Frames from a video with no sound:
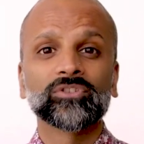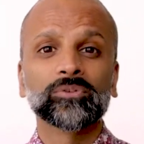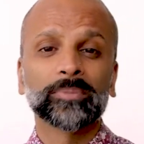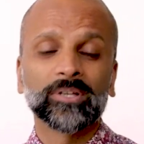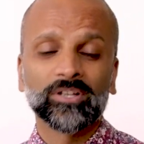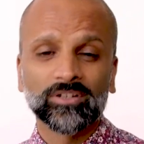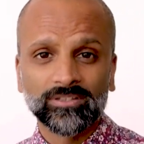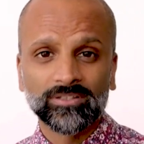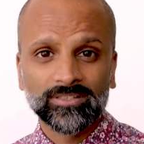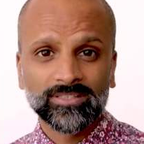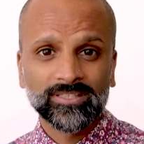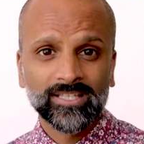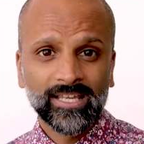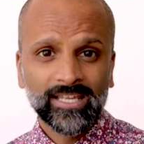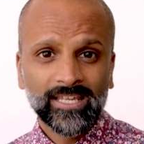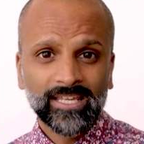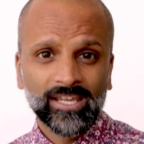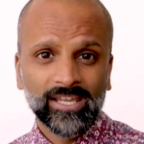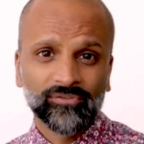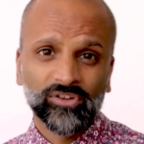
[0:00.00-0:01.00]
Because
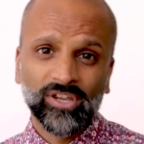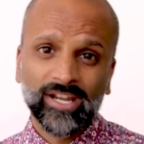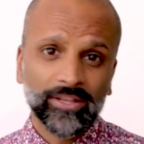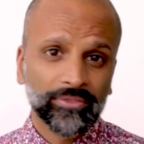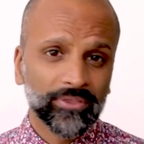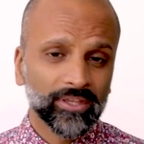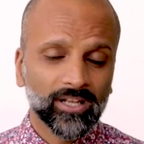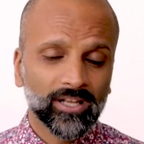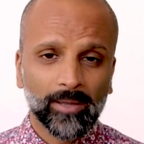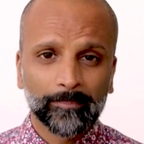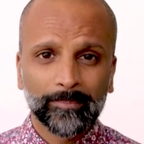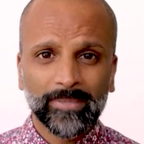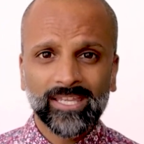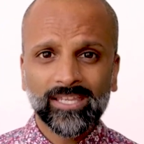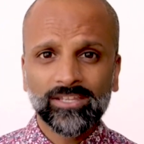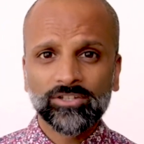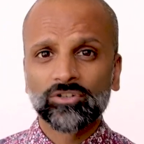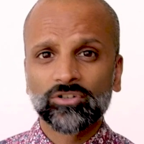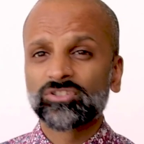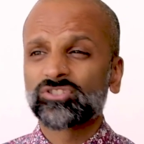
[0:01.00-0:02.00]
if you're anything like me,
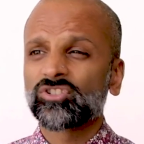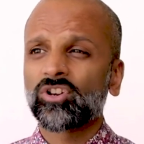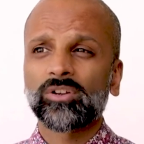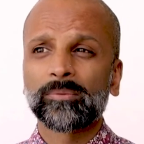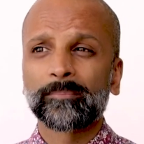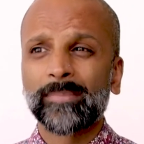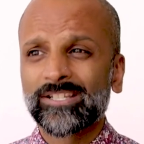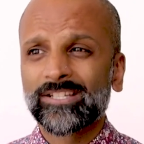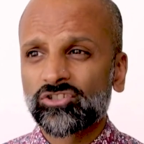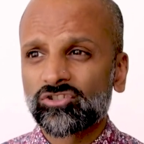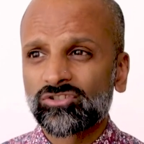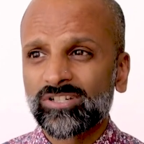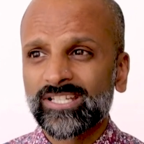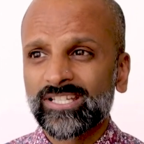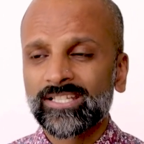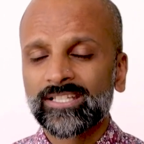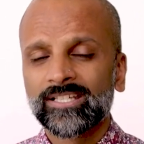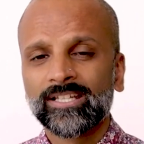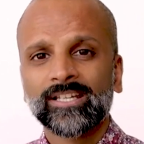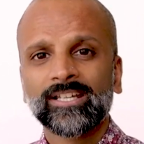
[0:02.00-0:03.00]
you're a
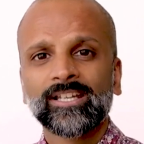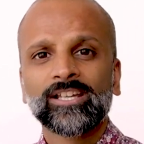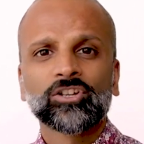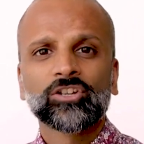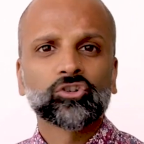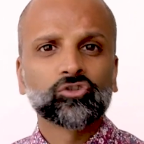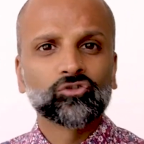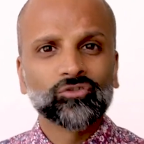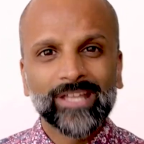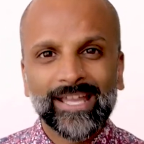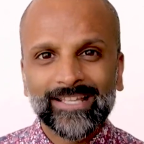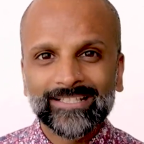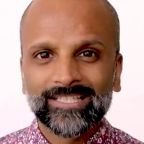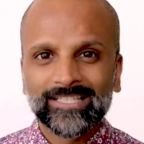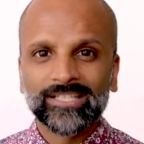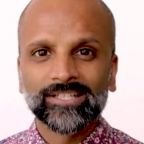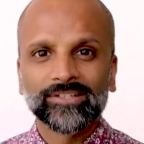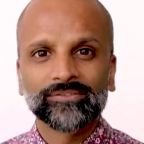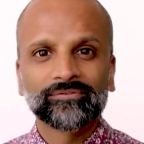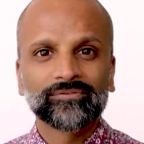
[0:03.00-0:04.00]
documentary,
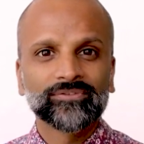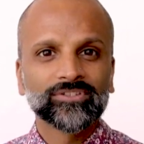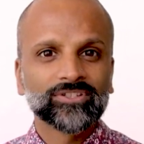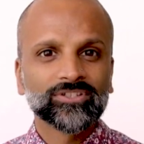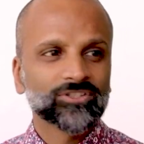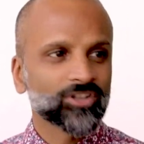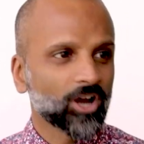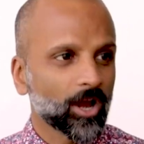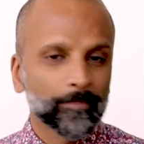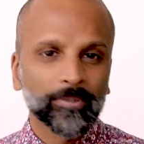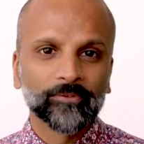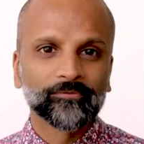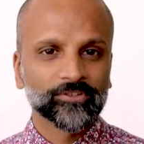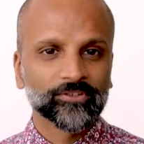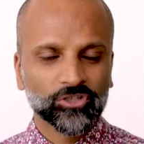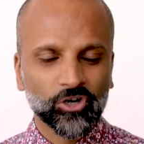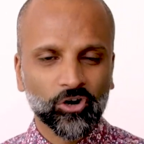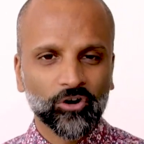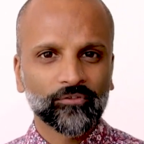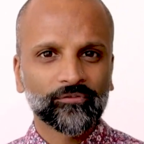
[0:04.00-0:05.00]
creative type of
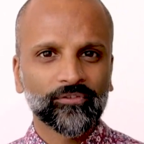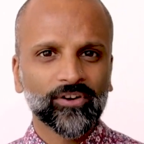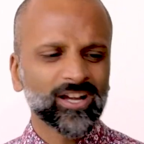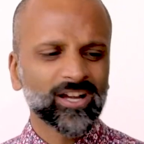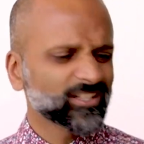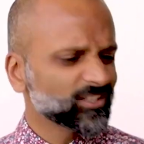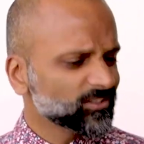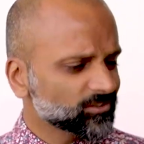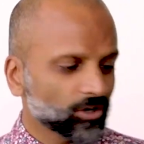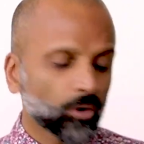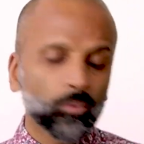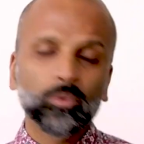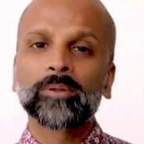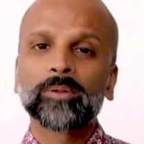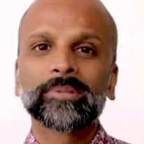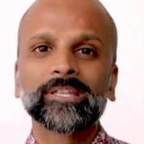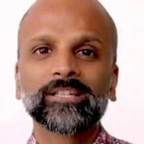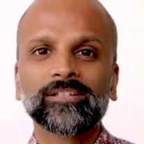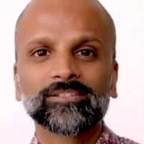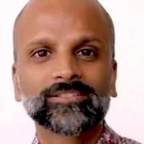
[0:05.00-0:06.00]
photographer, and you don't want to
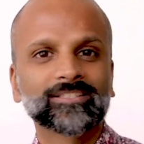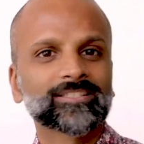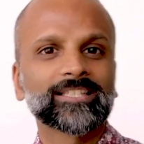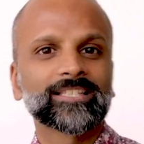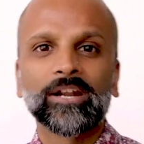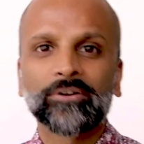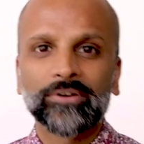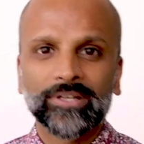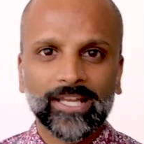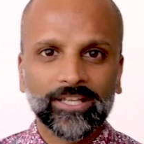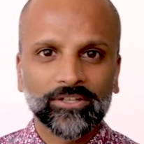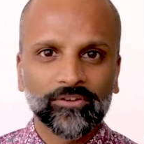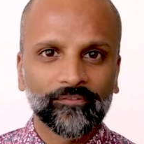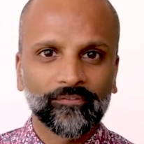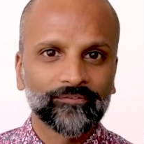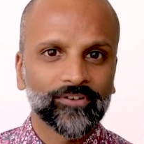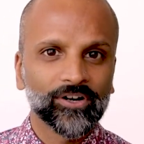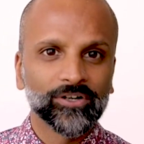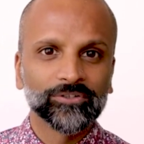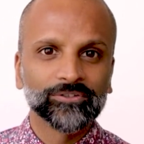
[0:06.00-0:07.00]
be staring at your
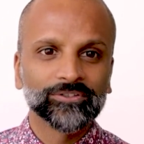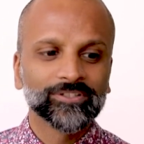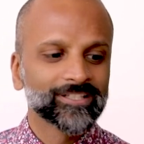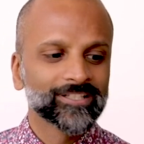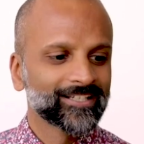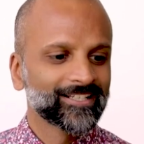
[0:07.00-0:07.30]
phone